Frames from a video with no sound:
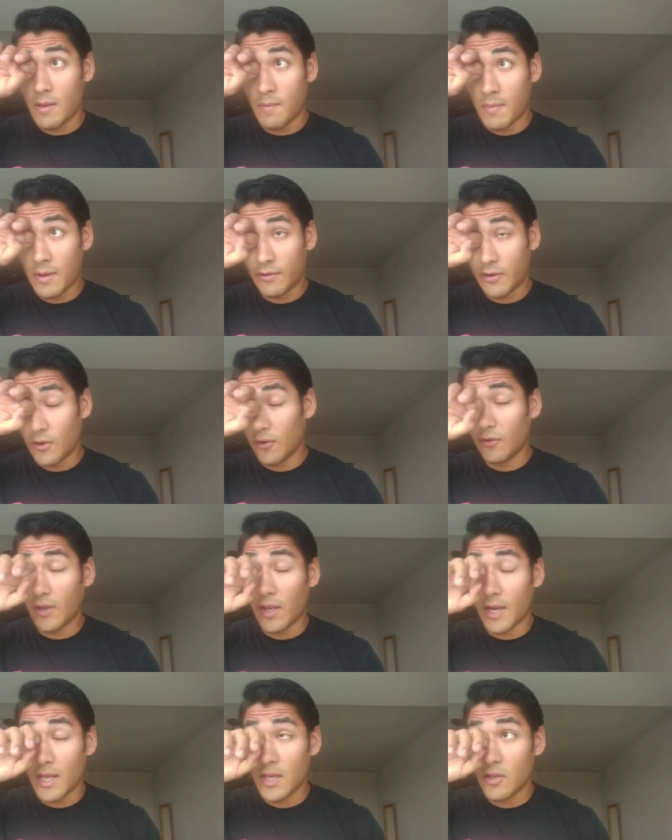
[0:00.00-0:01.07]
my skill
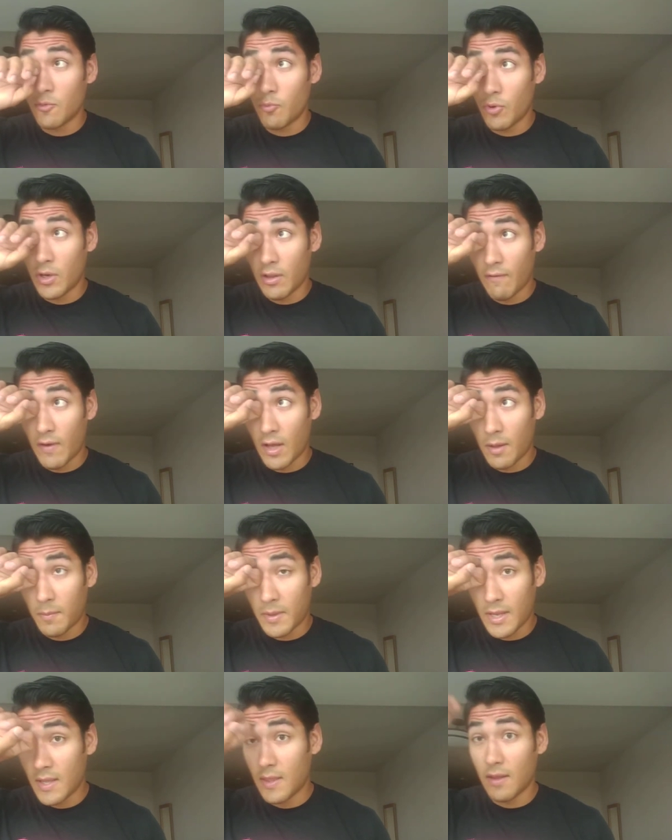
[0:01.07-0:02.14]
set is pretty
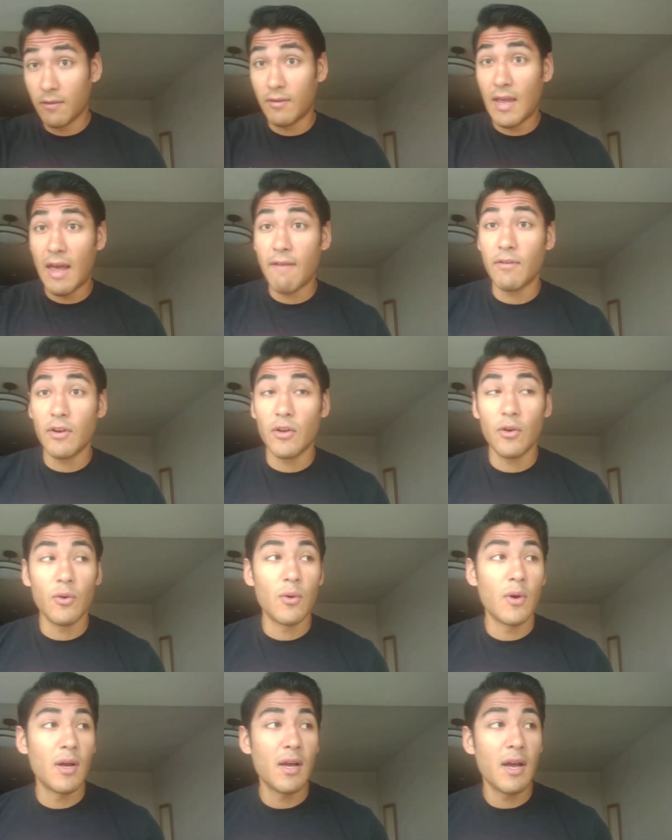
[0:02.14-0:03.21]
developed in this avenue.
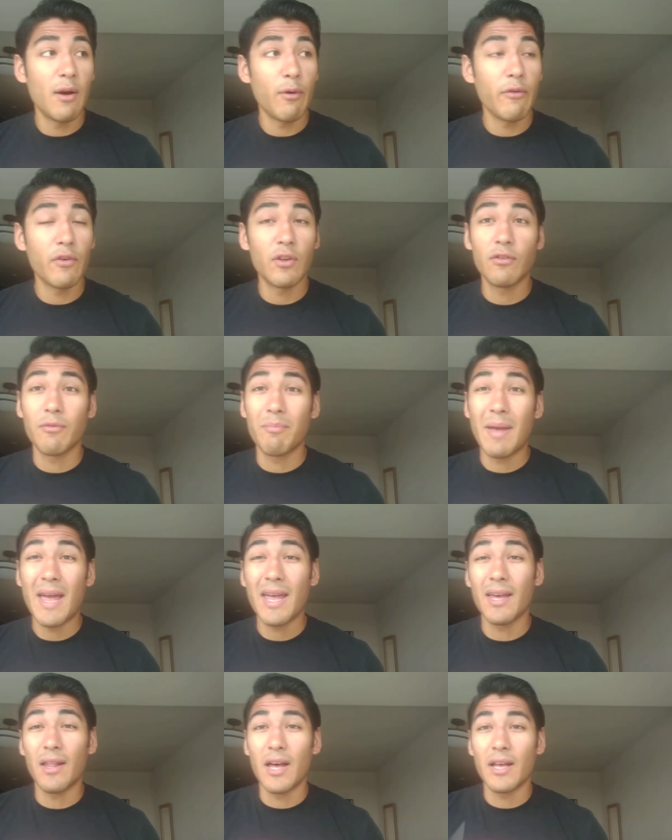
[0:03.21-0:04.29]
However, it doesn't
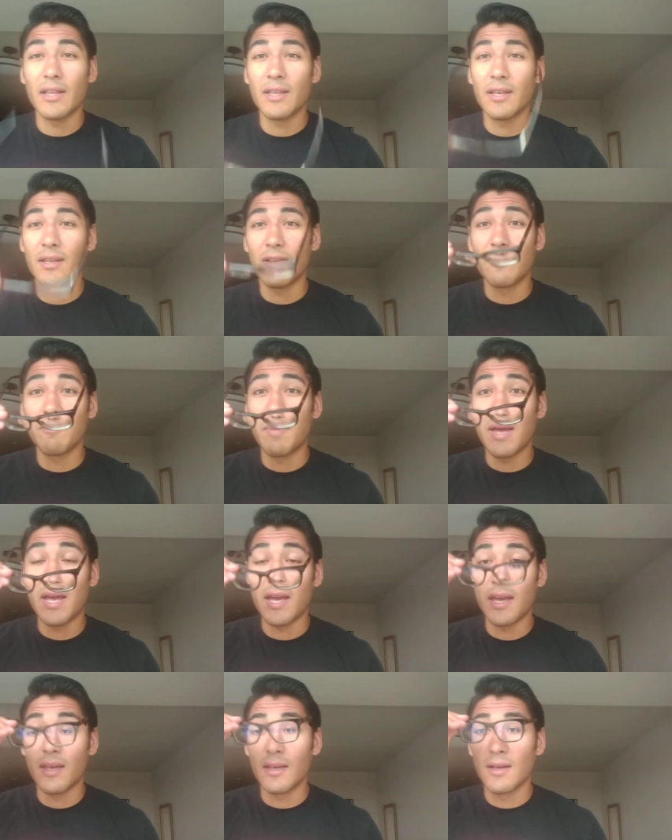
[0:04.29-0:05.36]
pay a lot. It doesn't
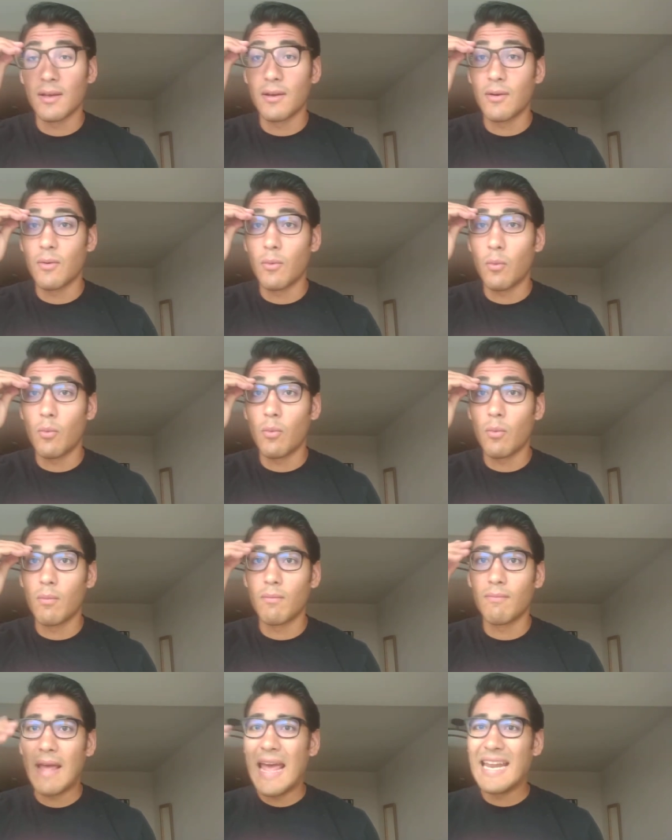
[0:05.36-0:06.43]
pay
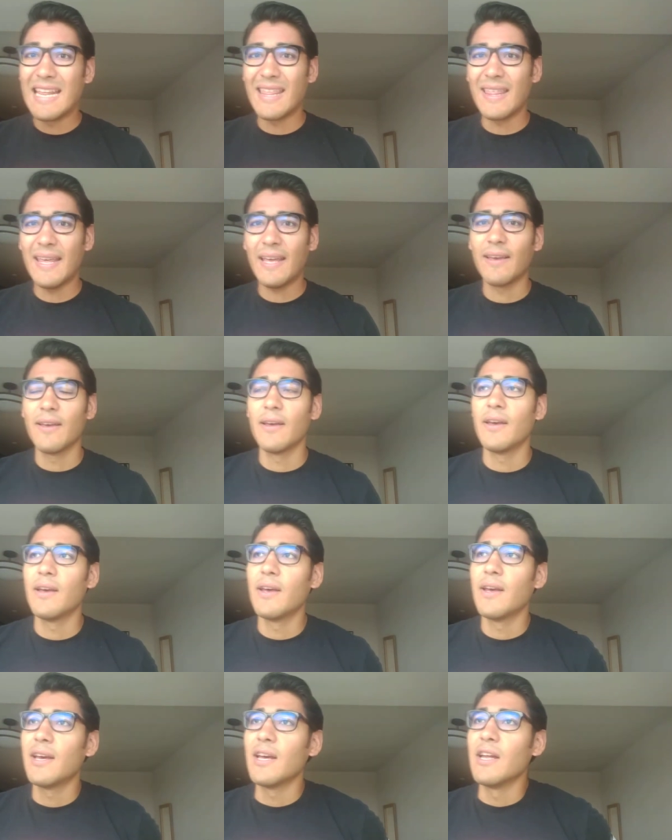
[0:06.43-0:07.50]
anything.
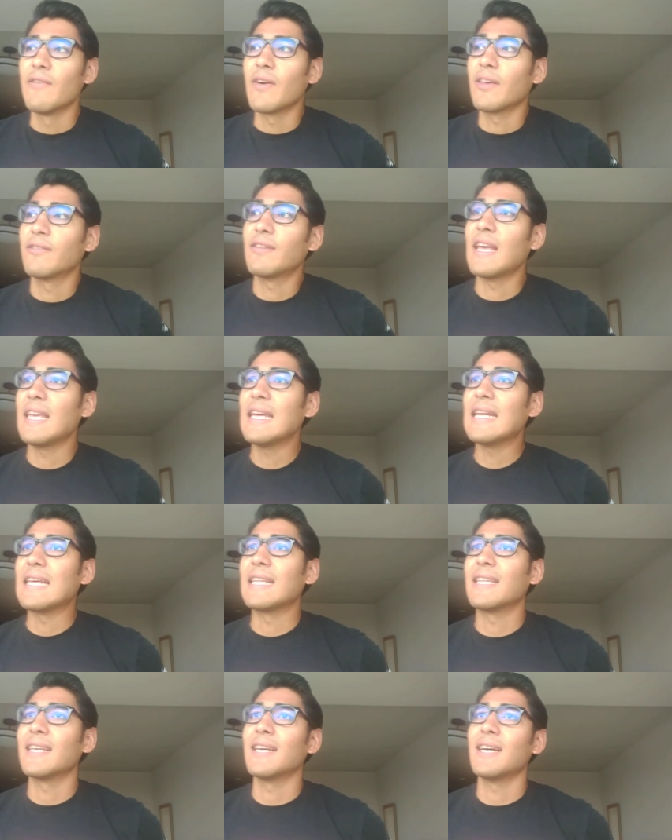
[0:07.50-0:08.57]
And if I stay in
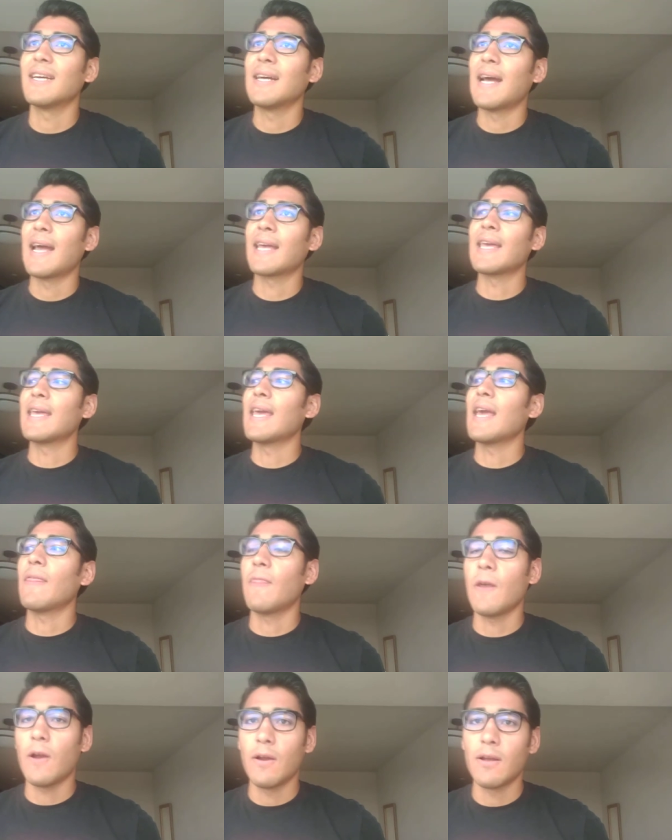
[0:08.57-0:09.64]
it, I can get
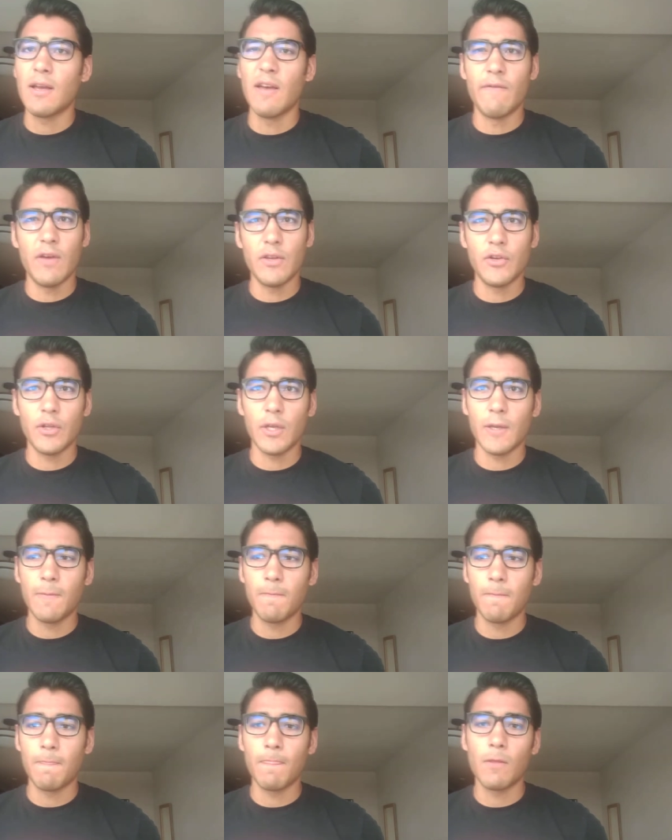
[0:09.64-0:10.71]
there eventually.
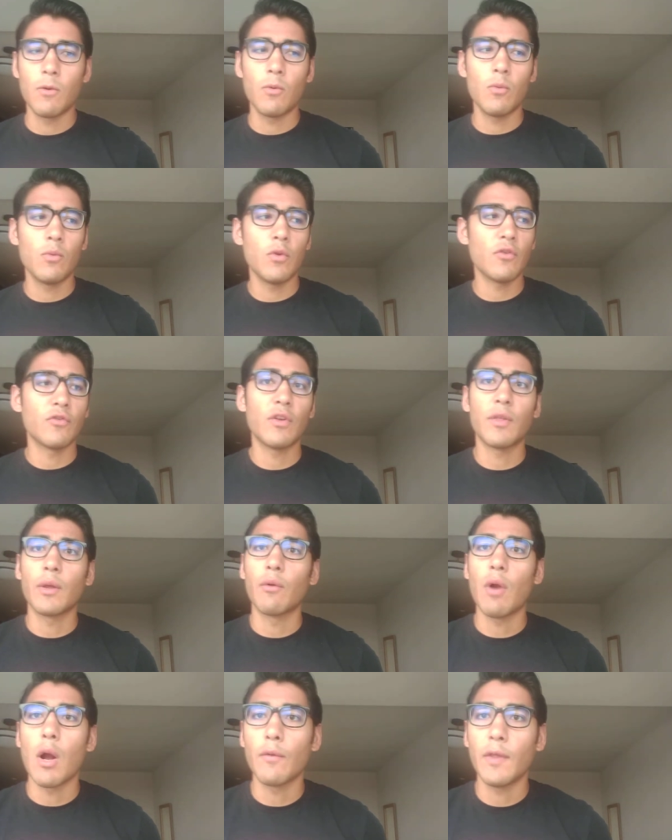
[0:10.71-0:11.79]
And mm, there's nothing
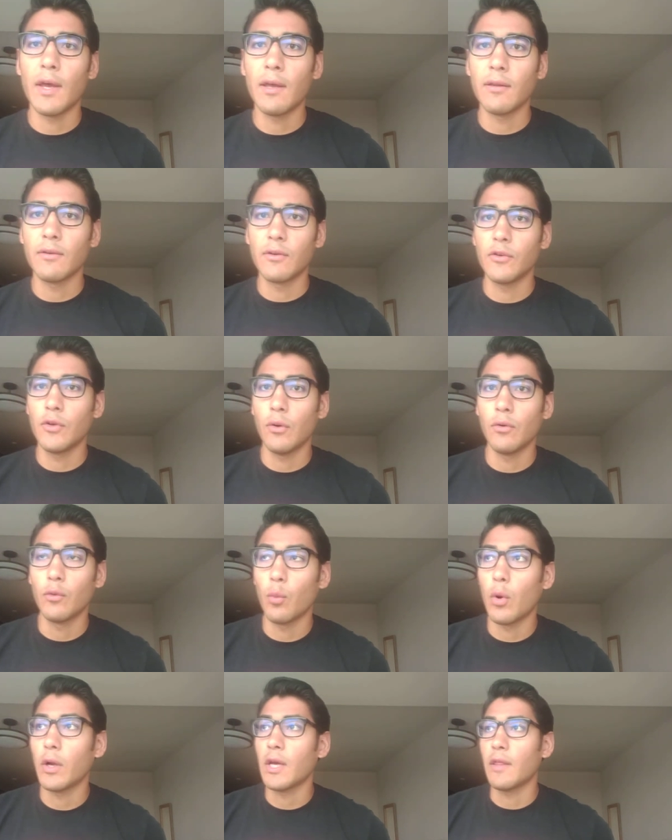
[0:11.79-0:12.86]
wrong with that. It just shows
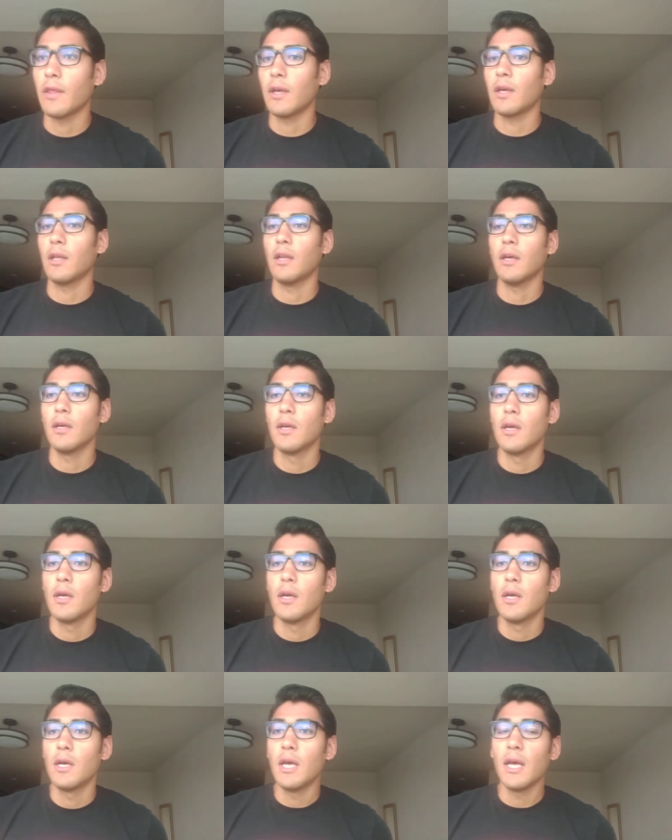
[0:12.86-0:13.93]
work ethic and
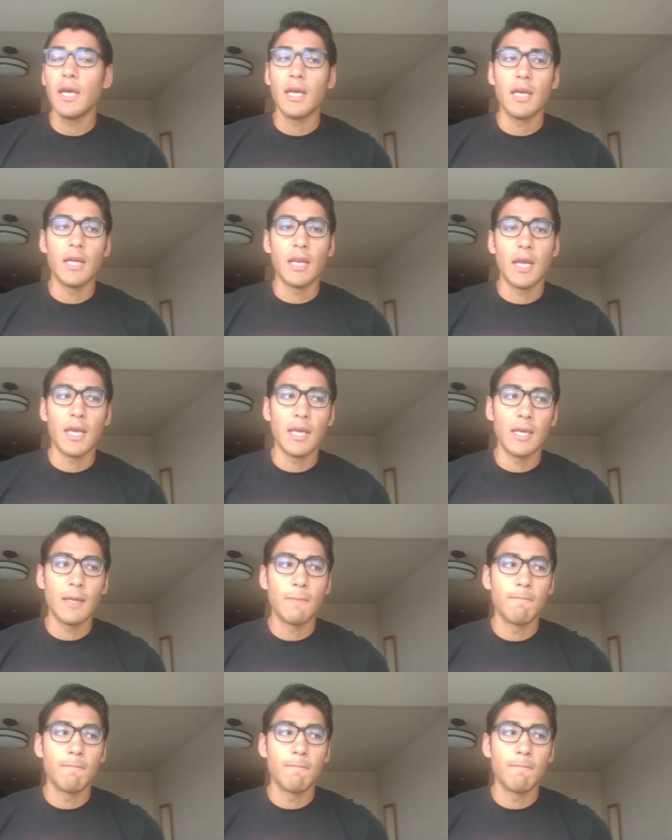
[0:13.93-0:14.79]
a, and